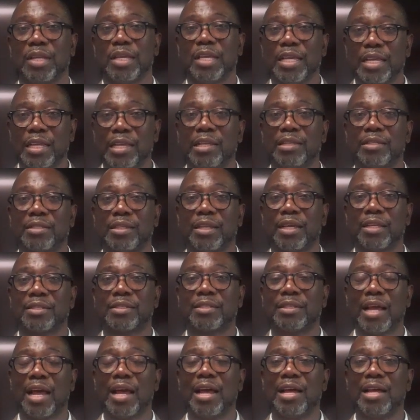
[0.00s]
he says,
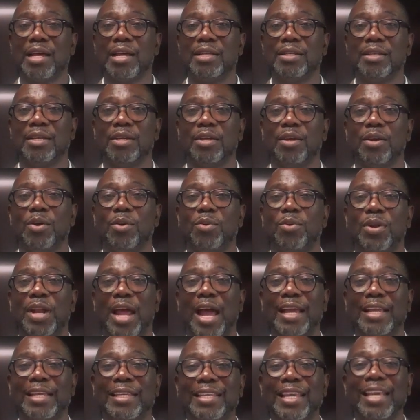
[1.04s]
God, when
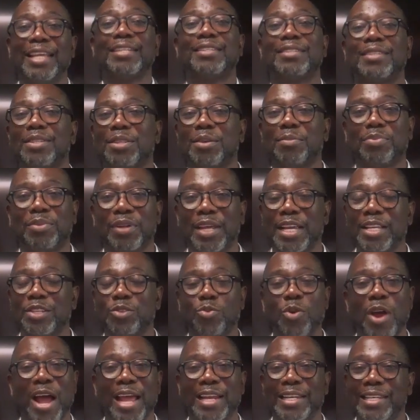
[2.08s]
I get to the place
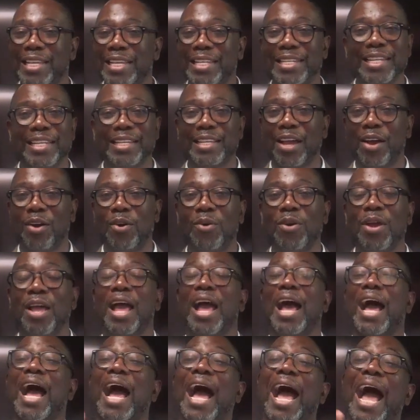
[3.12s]
where I need to go,
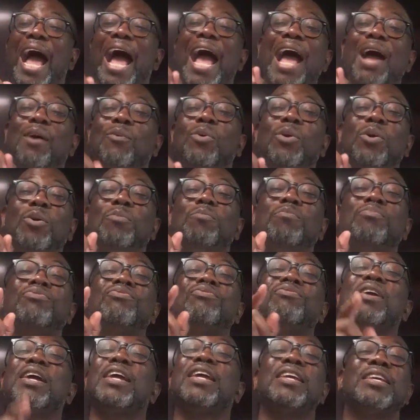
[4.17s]
I will
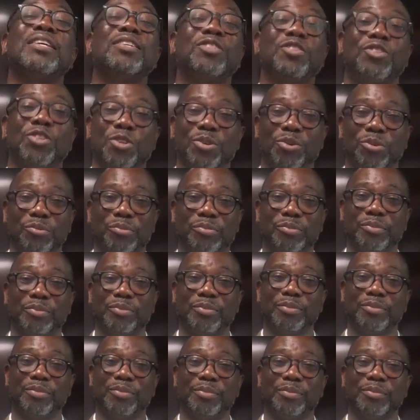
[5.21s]
praise you
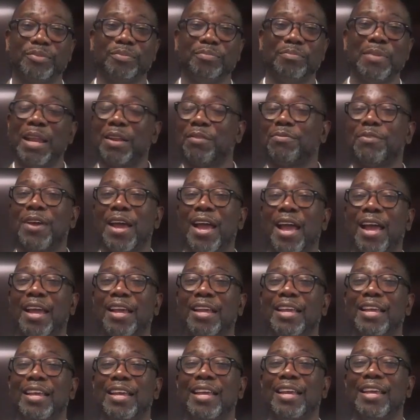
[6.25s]
Matter of
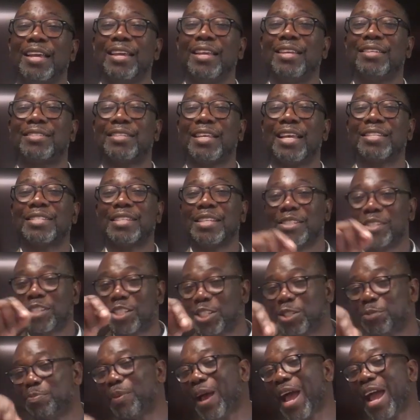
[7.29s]
fact, he says, in
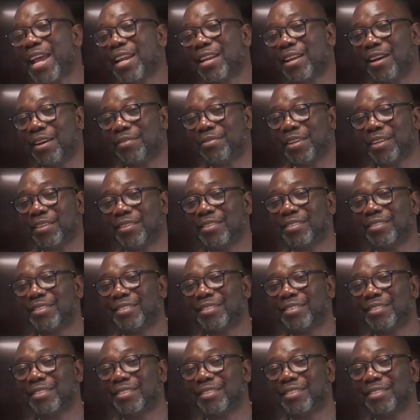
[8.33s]
spite of it,